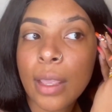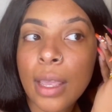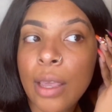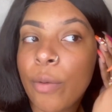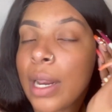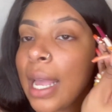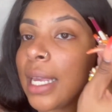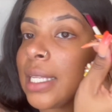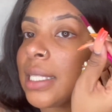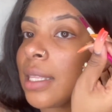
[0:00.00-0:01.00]
And when I
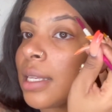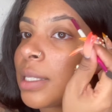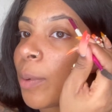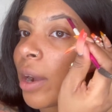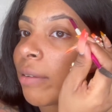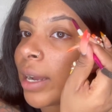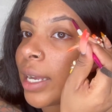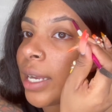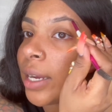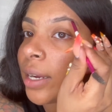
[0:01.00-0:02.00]
get to this part right
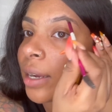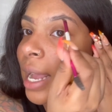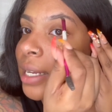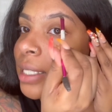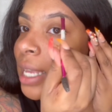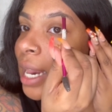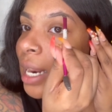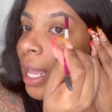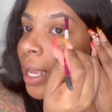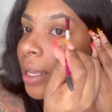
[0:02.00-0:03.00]
here, I just kind of
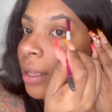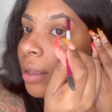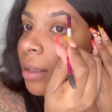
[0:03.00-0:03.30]
like